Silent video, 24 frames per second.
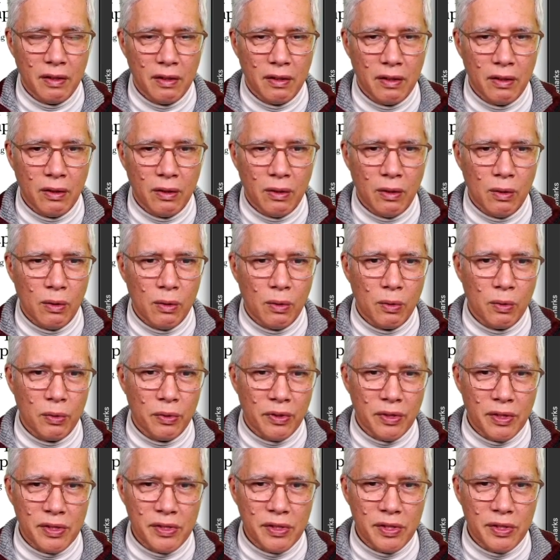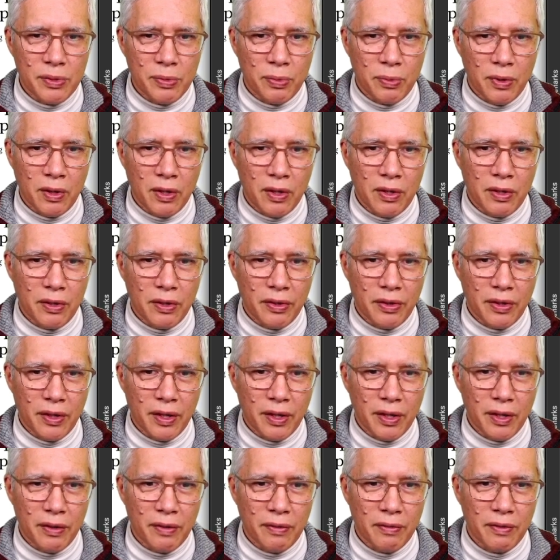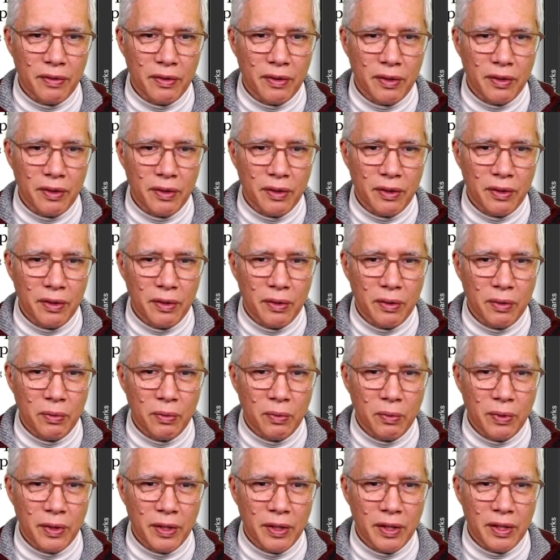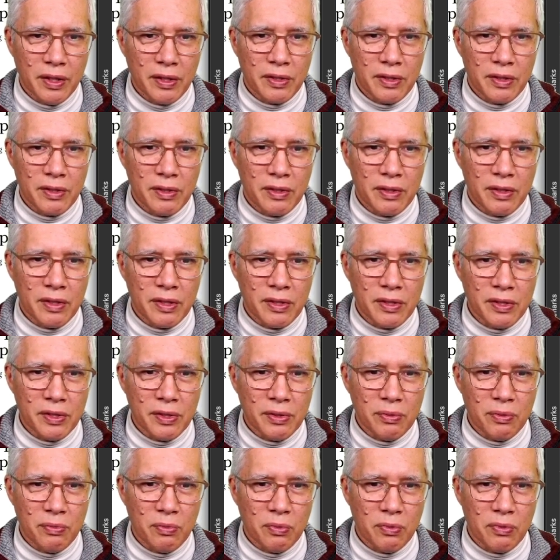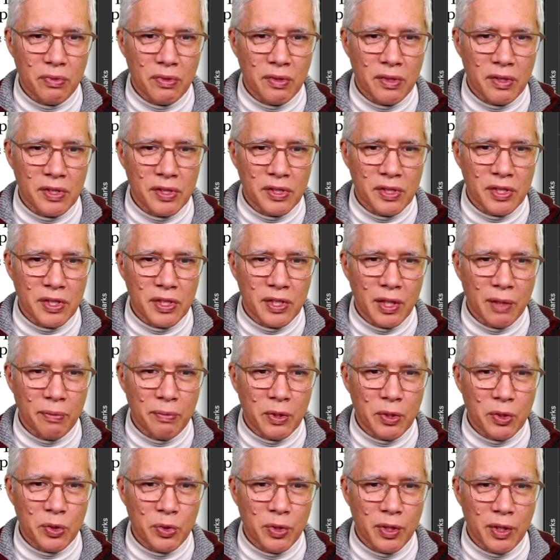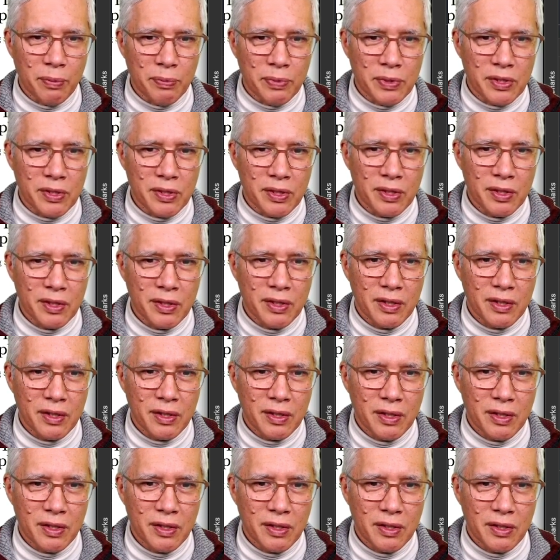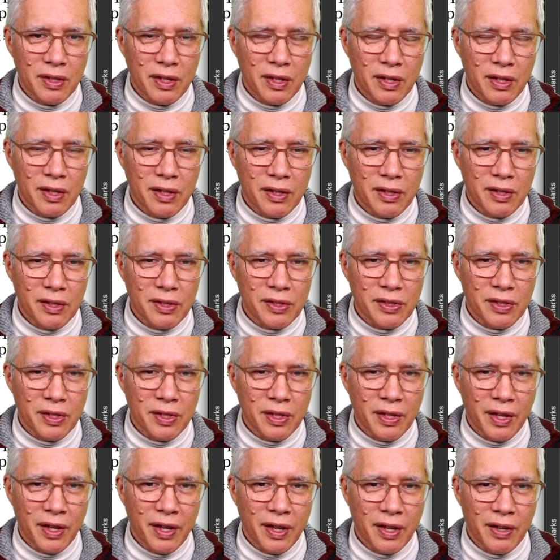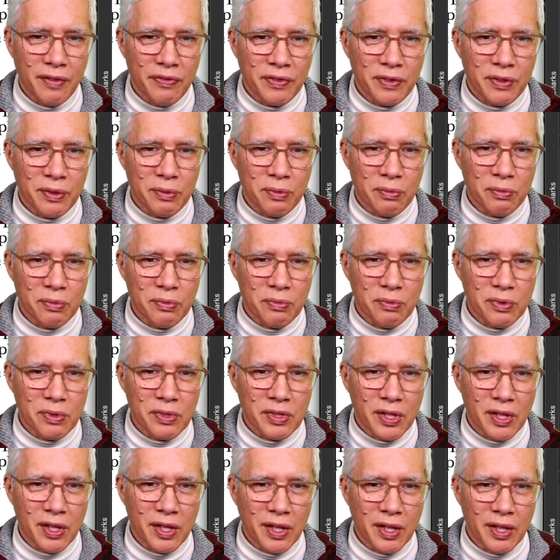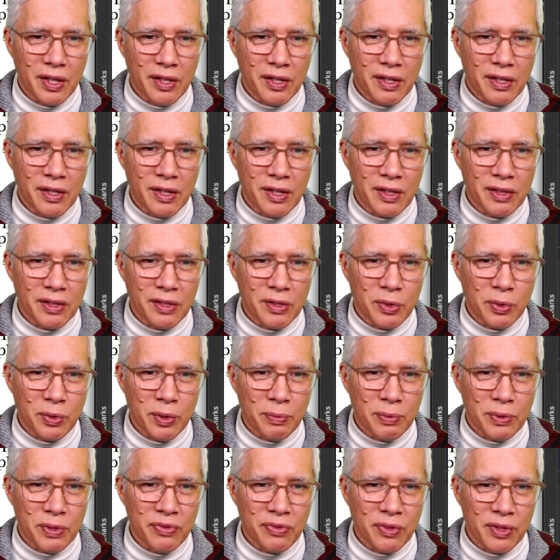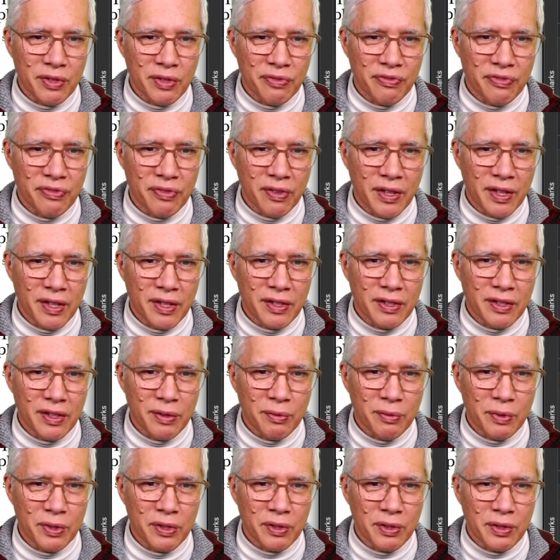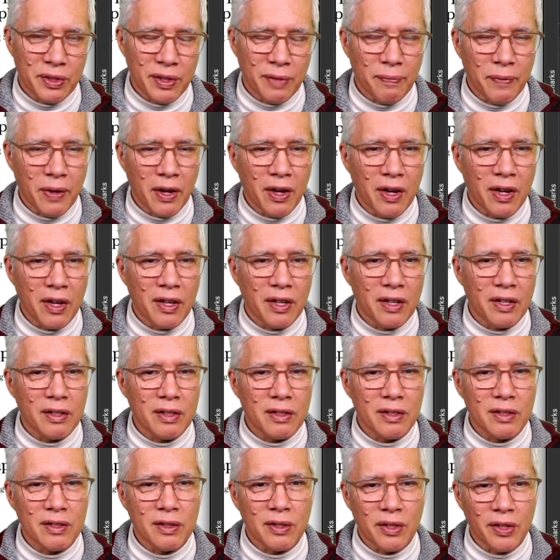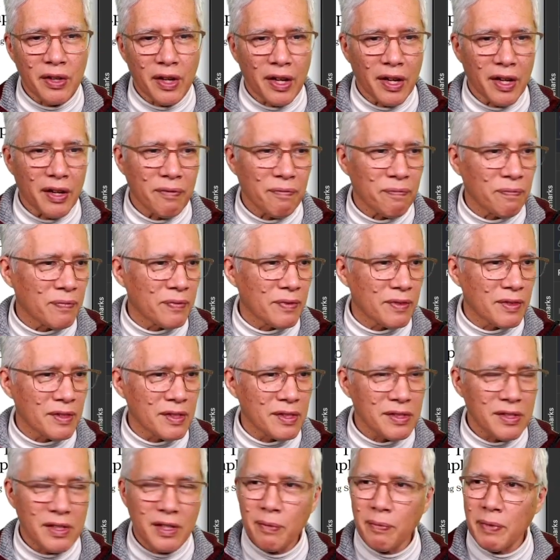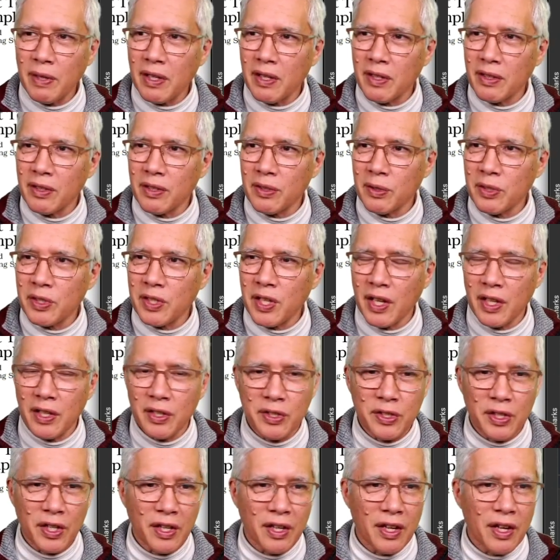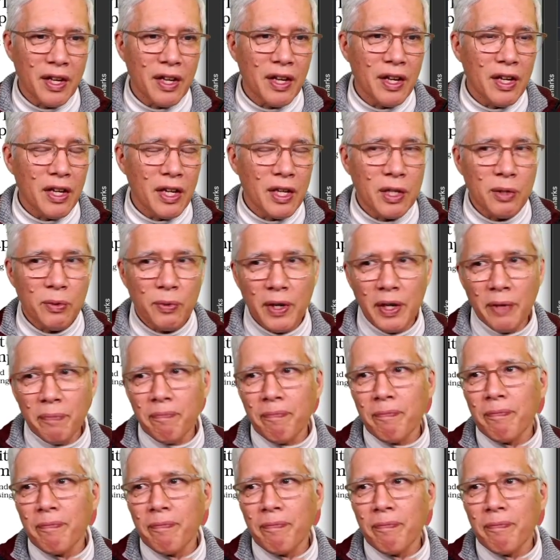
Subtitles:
Oh, this is wrong then. We need this stubbed trips is going to have to say get the trips for the friend and return them. Ah, okay. This is going to be a little challenging. You know what?